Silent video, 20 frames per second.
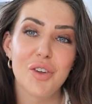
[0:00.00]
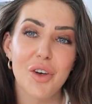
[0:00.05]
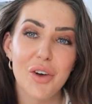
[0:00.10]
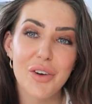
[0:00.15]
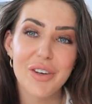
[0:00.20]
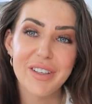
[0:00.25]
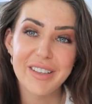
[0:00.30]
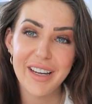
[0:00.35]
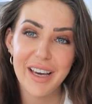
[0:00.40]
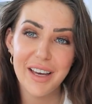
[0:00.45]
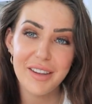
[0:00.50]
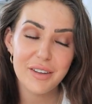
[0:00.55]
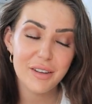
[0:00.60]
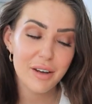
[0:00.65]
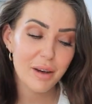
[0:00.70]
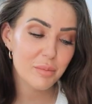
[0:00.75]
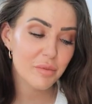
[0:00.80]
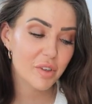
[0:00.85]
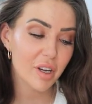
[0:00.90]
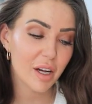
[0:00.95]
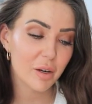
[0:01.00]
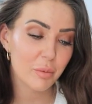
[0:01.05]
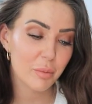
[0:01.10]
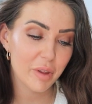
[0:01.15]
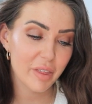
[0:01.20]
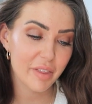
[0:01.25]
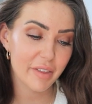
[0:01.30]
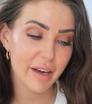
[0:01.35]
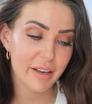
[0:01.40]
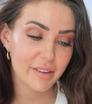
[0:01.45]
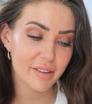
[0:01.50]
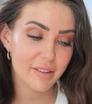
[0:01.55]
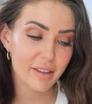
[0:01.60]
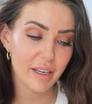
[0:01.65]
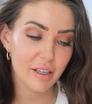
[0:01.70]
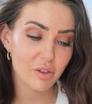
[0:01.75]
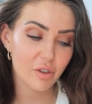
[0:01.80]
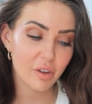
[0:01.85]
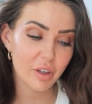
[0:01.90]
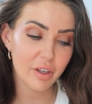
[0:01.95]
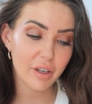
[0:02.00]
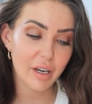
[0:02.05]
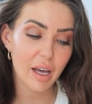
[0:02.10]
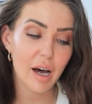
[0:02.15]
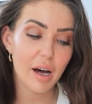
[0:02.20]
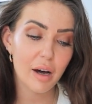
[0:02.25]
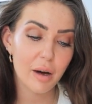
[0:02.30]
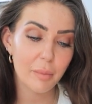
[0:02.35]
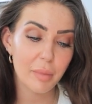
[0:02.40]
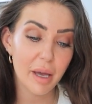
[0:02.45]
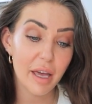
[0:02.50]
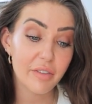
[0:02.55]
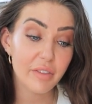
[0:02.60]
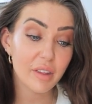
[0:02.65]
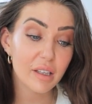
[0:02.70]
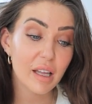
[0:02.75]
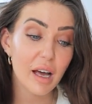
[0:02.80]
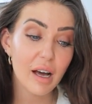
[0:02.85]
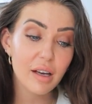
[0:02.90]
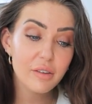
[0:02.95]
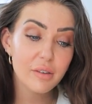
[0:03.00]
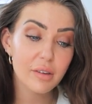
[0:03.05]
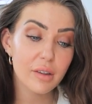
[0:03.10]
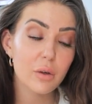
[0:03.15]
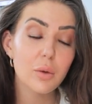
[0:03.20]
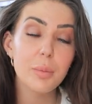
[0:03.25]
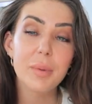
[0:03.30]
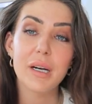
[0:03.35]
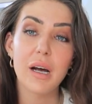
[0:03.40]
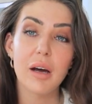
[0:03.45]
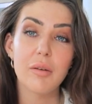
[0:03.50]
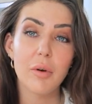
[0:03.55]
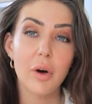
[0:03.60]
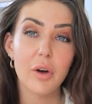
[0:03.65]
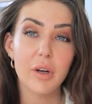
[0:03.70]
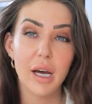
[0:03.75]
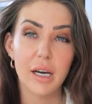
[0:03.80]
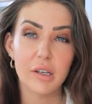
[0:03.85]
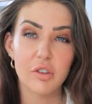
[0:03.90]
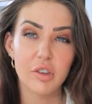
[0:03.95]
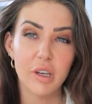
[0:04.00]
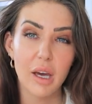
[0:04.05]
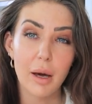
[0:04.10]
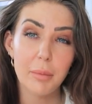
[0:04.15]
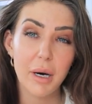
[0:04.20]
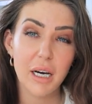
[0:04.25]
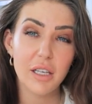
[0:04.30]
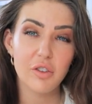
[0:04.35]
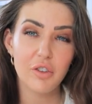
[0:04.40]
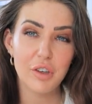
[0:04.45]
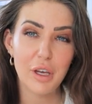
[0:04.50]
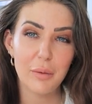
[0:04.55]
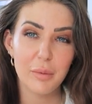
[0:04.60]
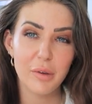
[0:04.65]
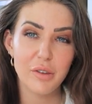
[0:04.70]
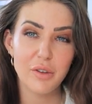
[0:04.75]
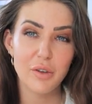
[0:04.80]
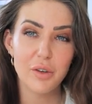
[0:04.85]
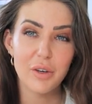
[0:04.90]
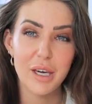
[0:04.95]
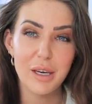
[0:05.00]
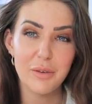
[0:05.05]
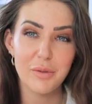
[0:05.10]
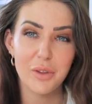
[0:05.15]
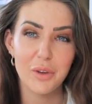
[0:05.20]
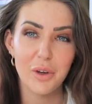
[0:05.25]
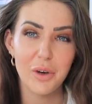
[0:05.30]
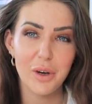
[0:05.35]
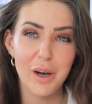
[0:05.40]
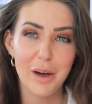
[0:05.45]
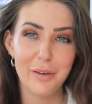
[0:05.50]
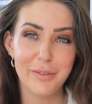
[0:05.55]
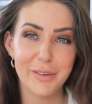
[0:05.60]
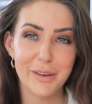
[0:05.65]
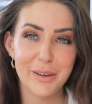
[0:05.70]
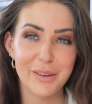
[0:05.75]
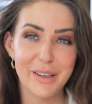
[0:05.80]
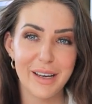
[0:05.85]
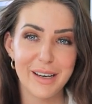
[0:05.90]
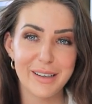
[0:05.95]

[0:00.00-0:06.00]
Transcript: So now that I'm done with that section, and the last little bit I wrote, actually, I might share with you, even though I feel